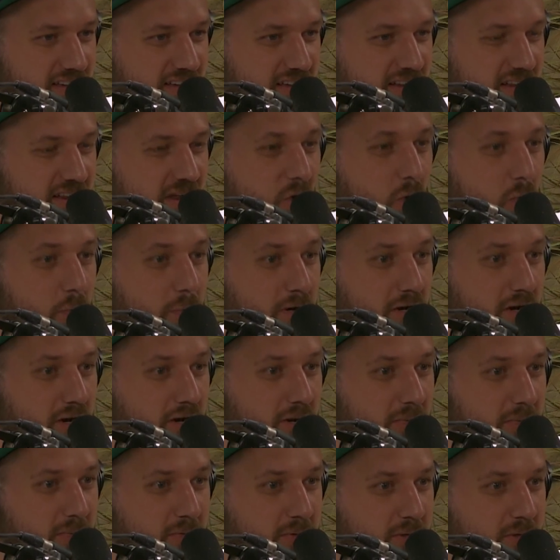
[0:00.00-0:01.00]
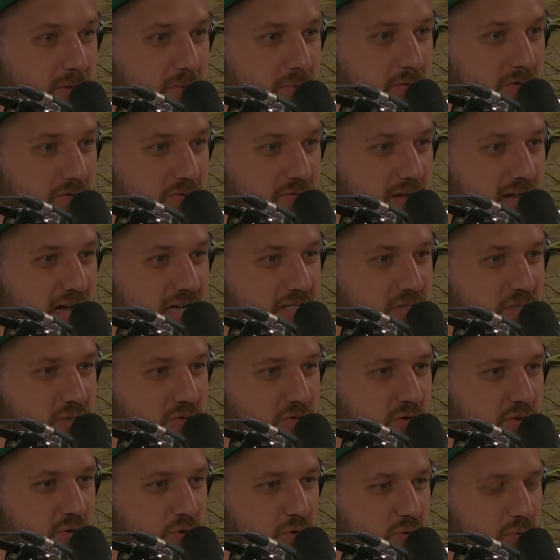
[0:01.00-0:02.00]
opened it up a little bit faster than
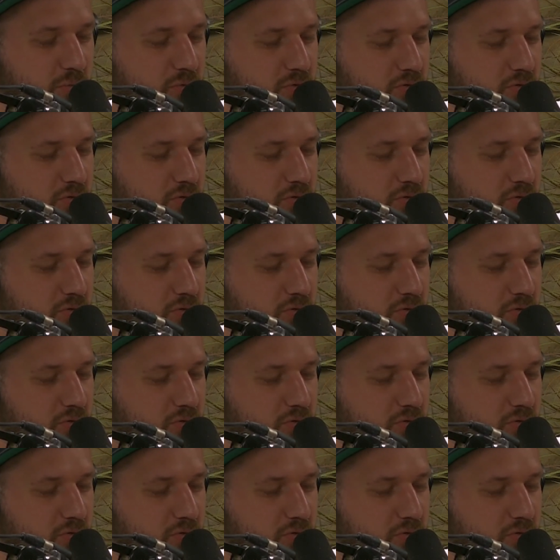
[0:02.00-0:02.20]
normal.